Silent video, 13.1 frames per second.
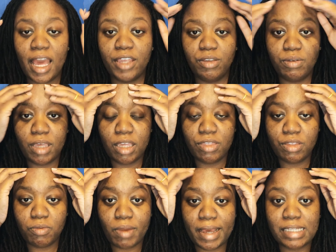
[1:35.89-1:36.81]
and you
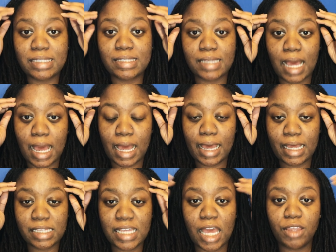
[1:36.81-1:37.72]
get the right
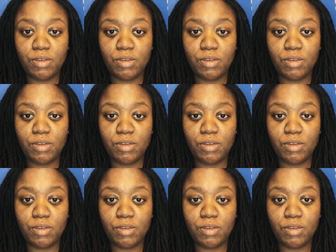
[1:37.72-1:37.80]
size